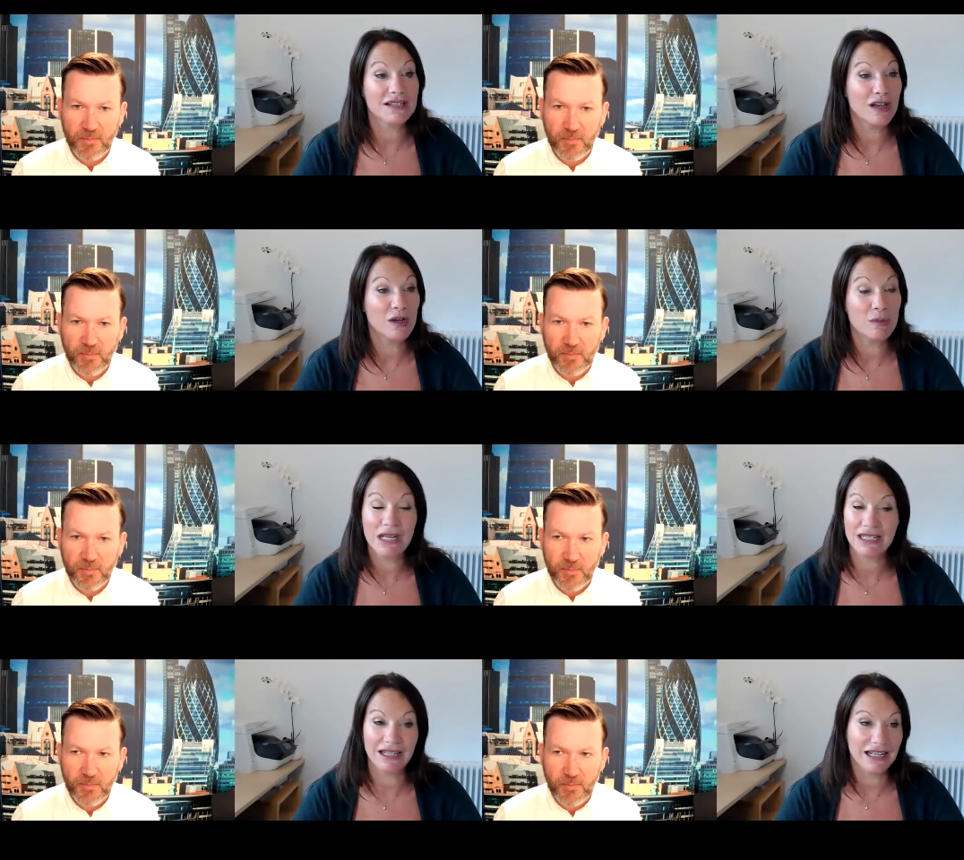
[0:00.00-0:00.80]
Speaker 1: So,
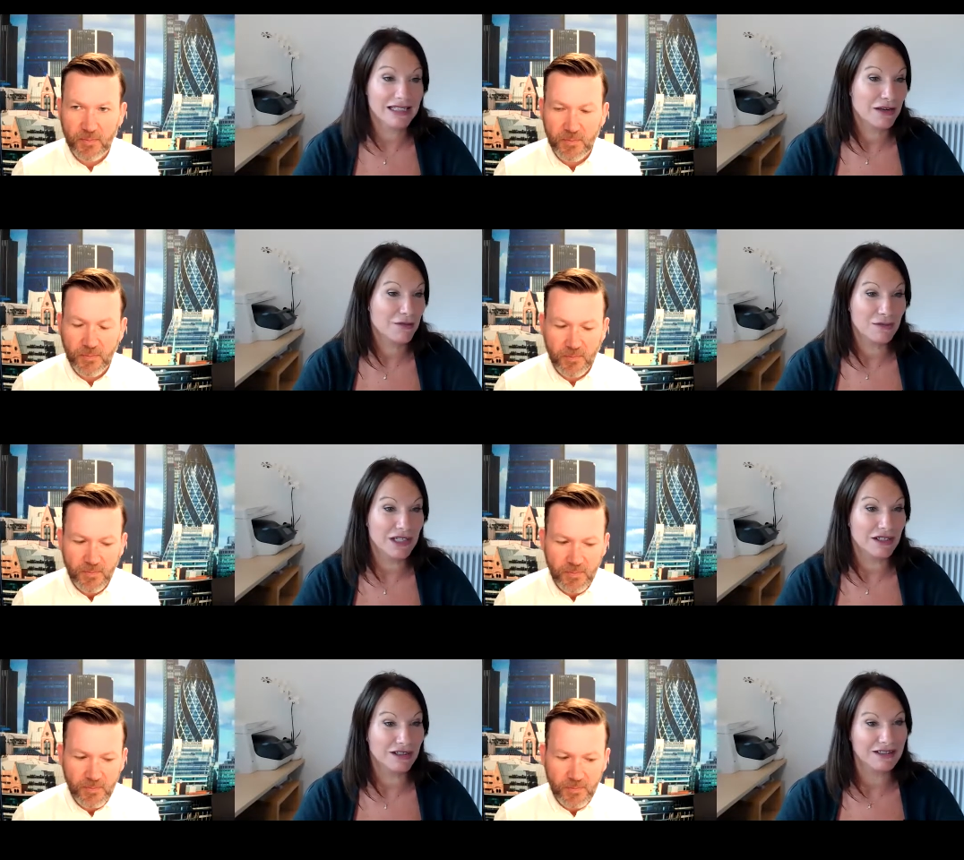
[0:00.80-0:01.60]
Peter, let's hear from
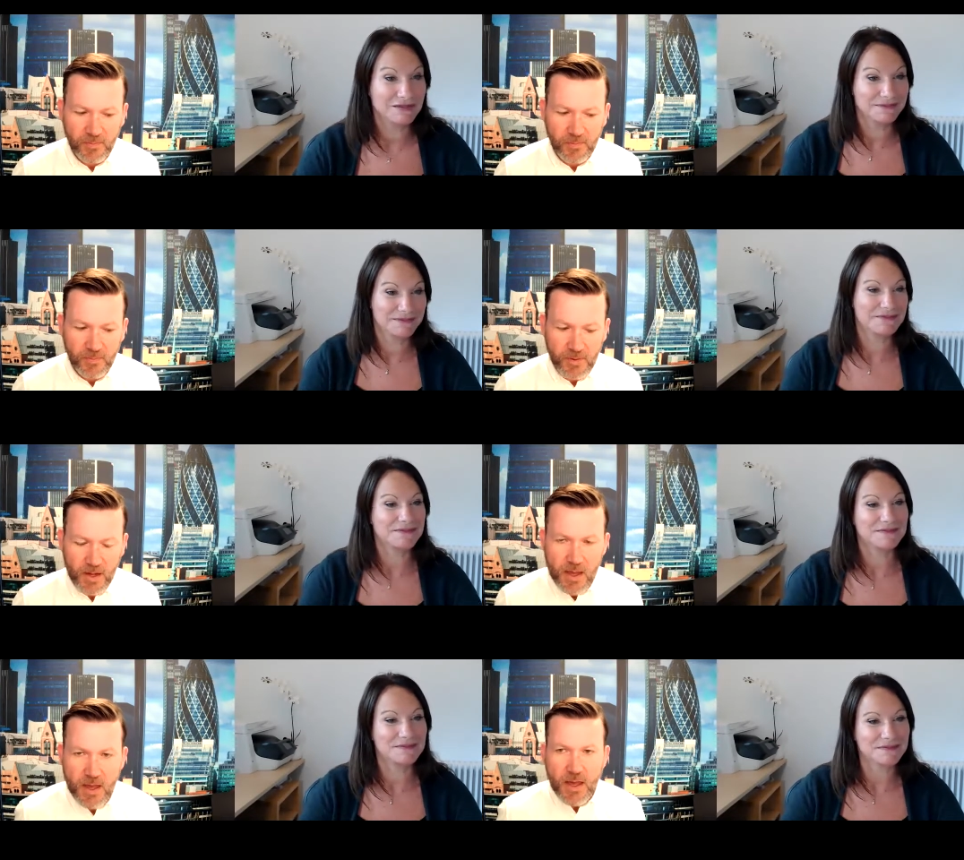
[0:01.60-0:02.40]
you.
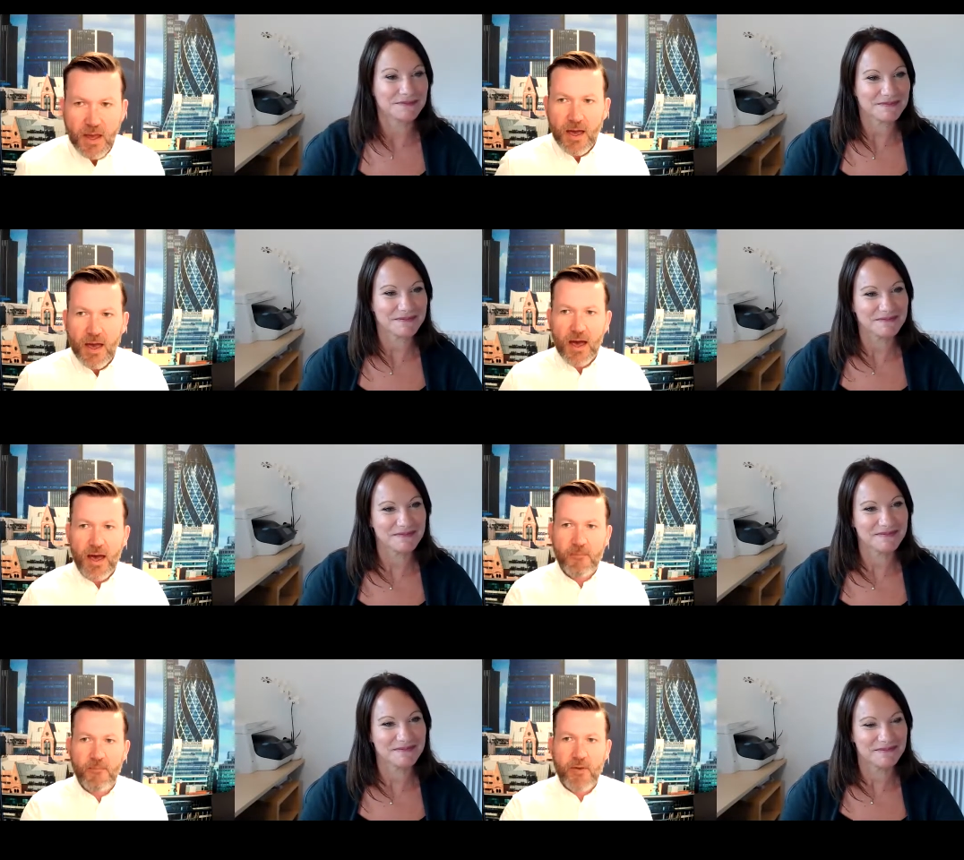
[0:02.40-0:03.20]

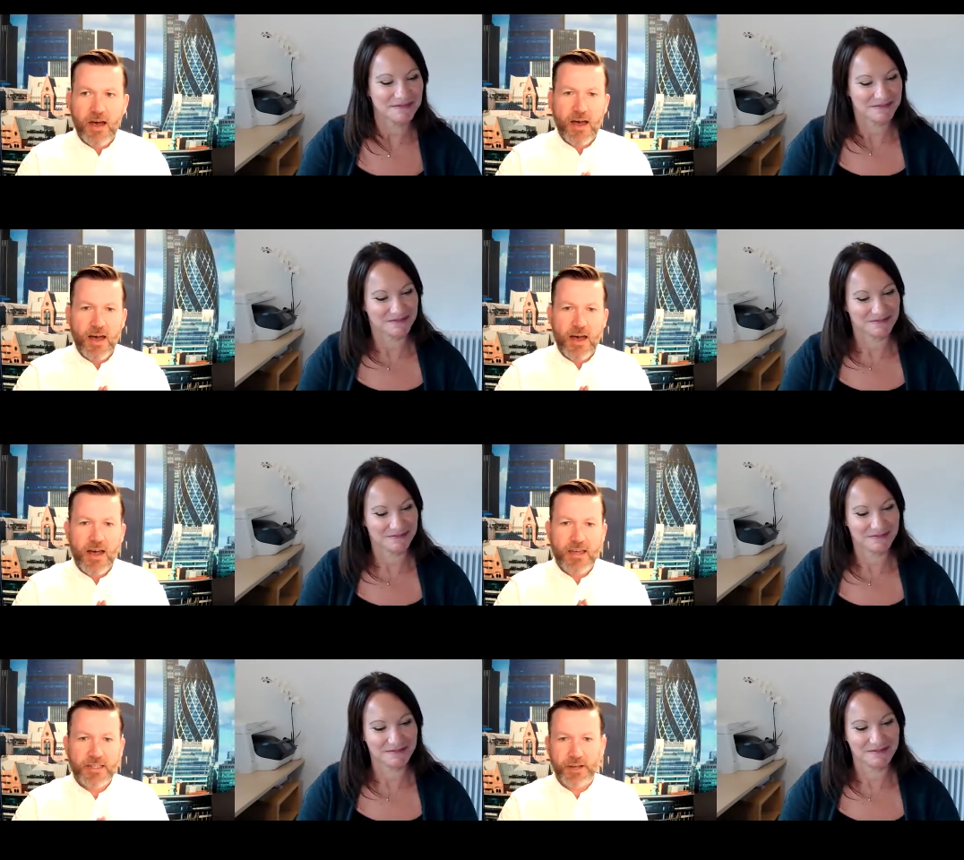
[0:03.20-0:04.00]
Speaker 2: Um,
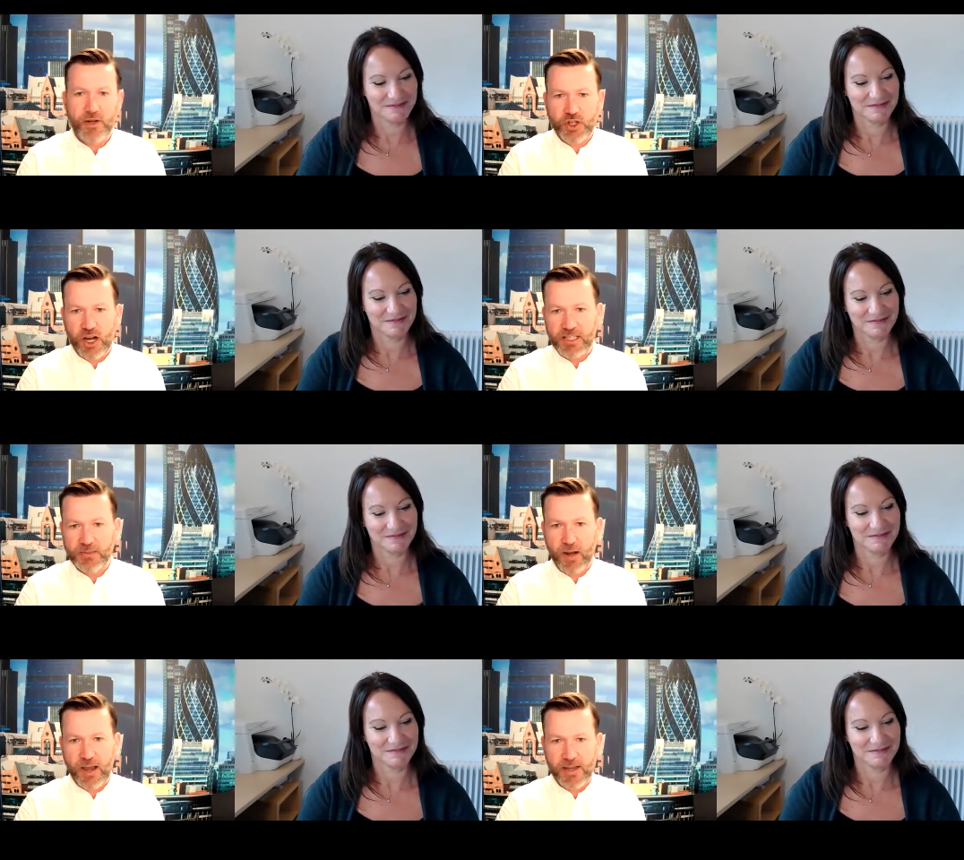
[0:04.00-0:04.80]
it's not child's
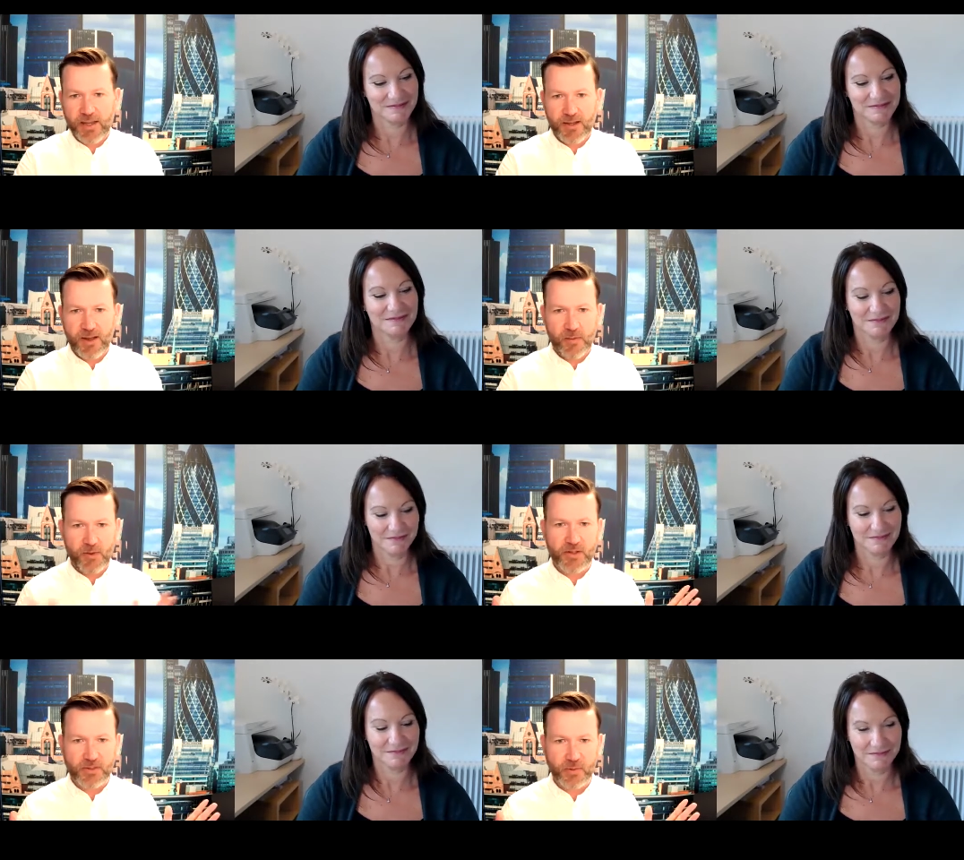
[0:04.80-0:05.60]
play, I'll be
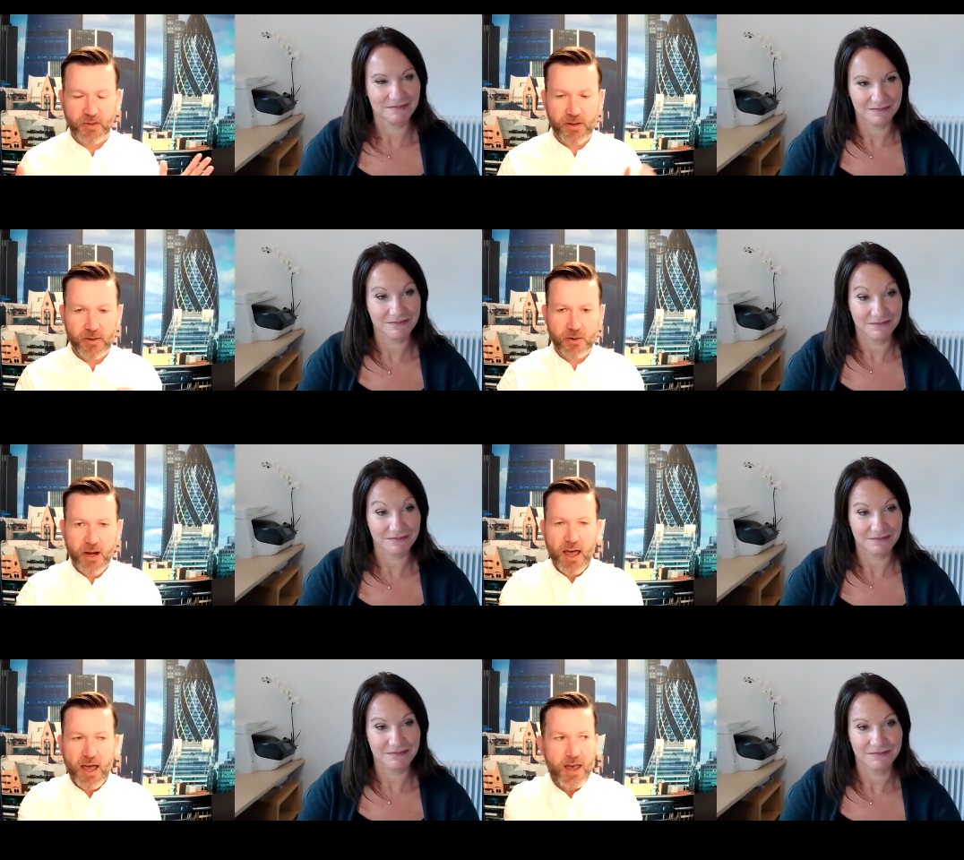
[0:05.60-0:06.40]
honest with you.
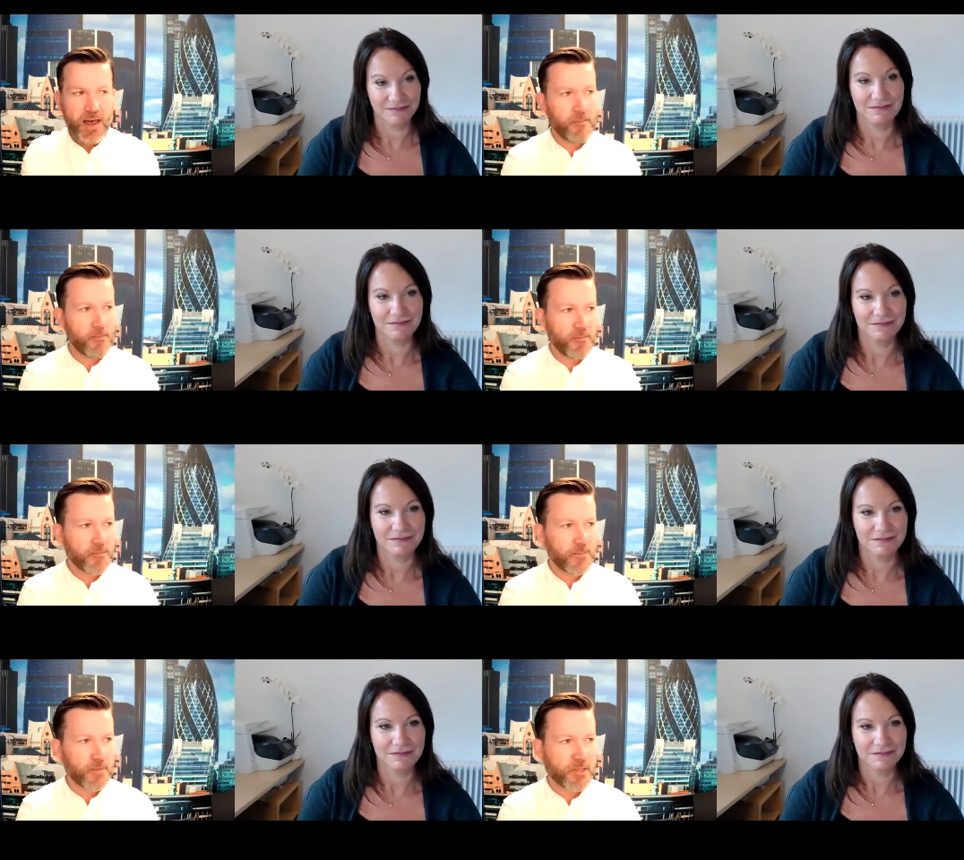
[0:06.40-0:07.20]
Um,
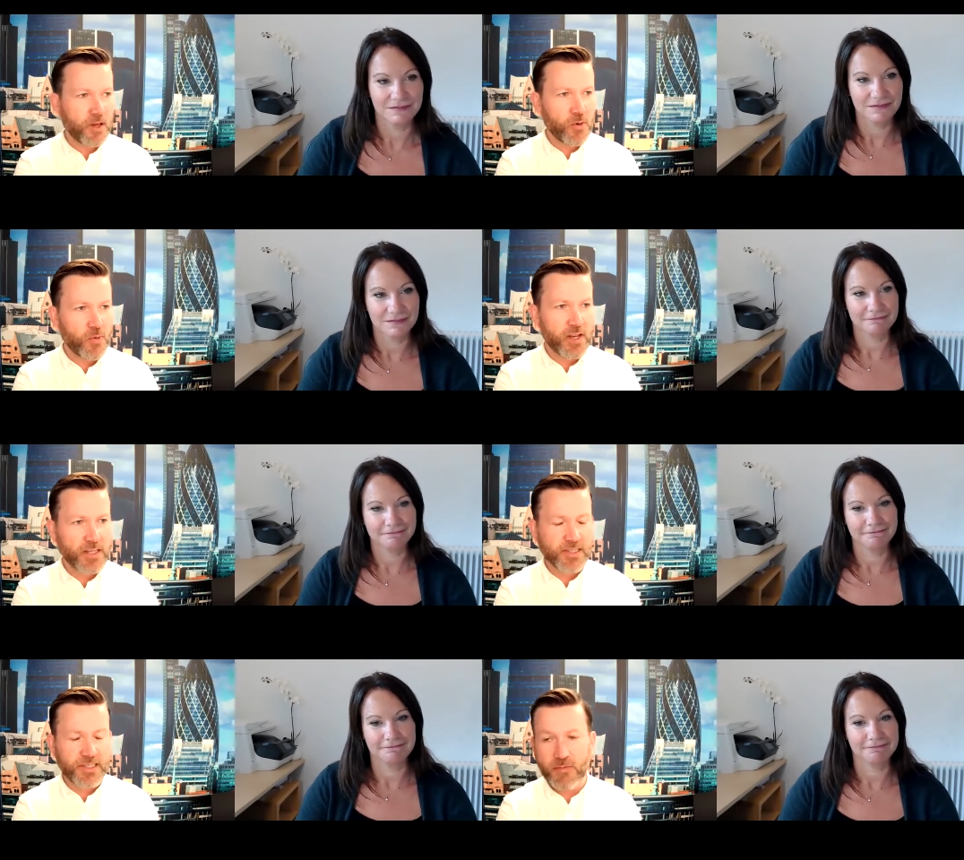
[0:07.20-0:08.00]
so, we're
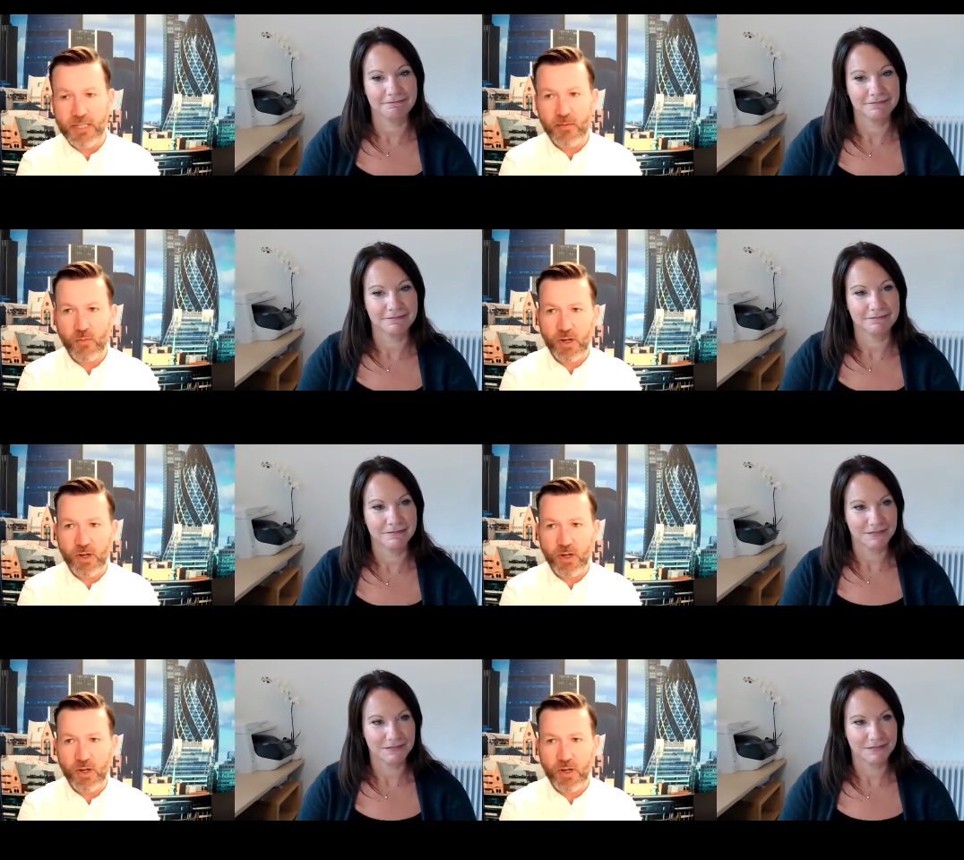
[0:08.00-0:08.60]
17 weeks